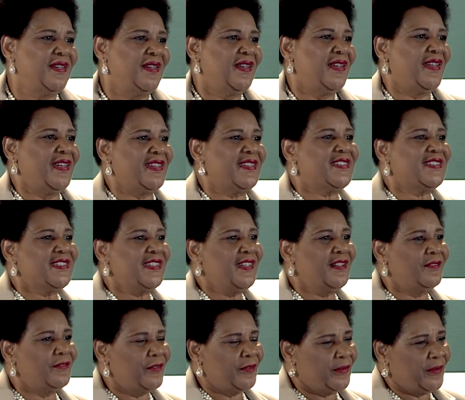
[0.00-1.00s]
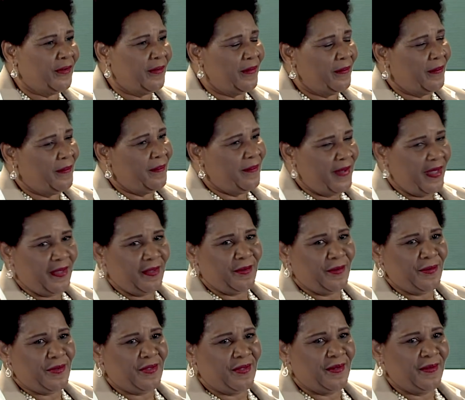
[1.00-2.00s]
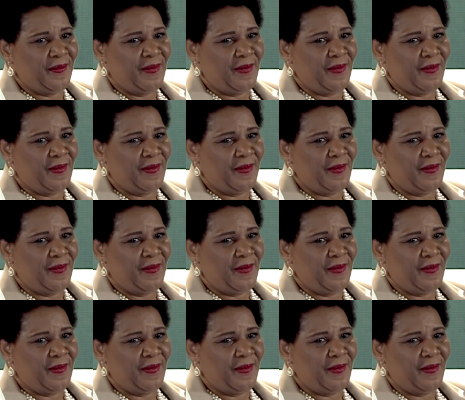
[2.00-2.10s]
and silver medals,